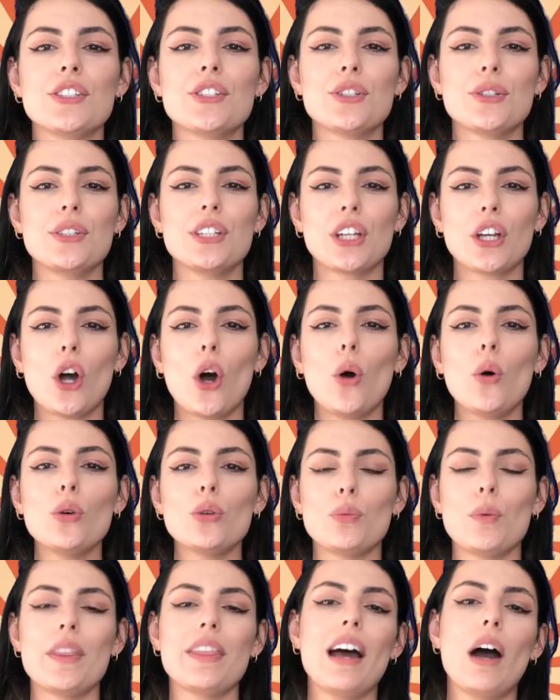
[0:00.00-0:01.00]
to
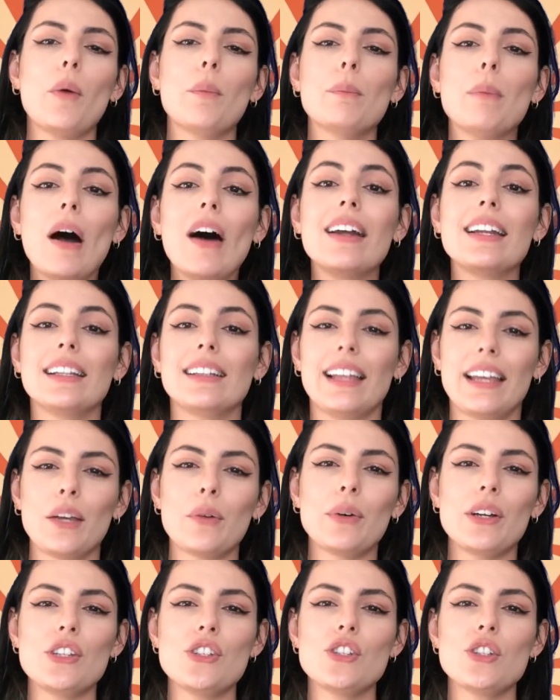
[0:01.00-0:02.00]
decode without body
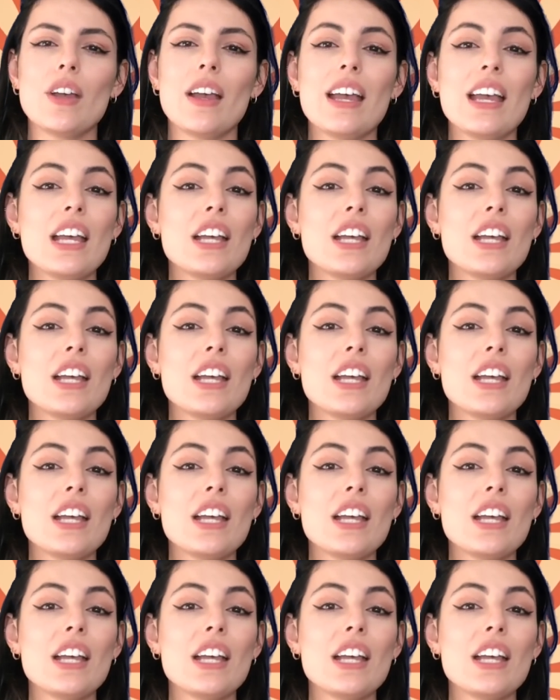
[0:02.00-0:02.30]
language,